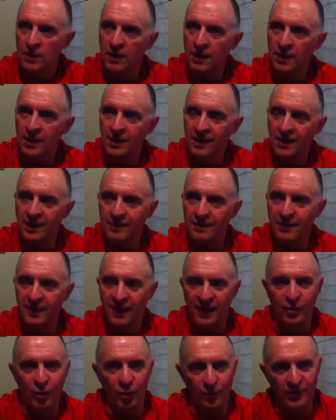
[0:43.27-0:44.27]
Uh, but
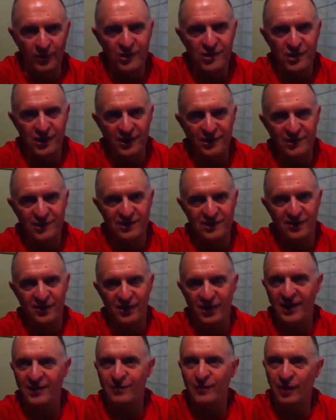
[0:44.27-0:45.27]
that normally changes in the
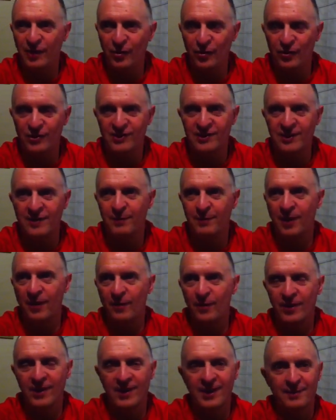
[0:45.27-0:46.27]
night when I go to sleep and I
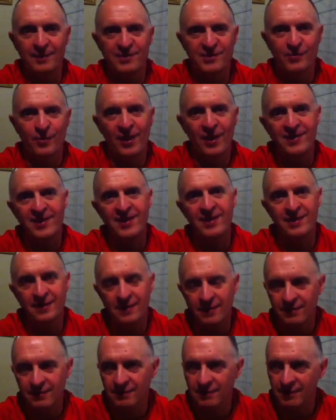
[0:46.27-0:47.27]
wake up sweating.
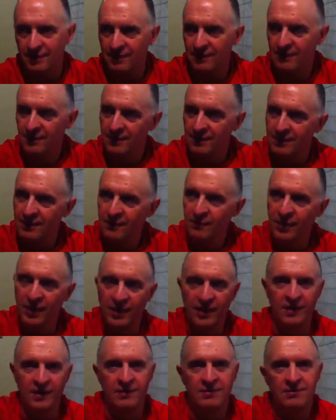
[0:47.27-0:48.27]

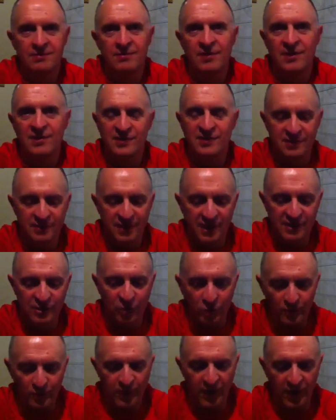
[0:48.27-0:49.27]
Hey, that's, that's
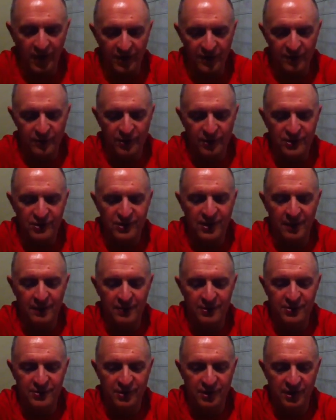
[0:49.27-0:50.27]
all part of the rich
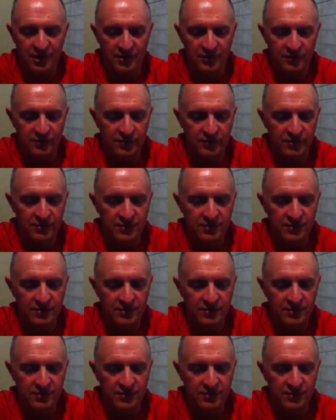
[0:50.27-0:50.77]
tapestry of life.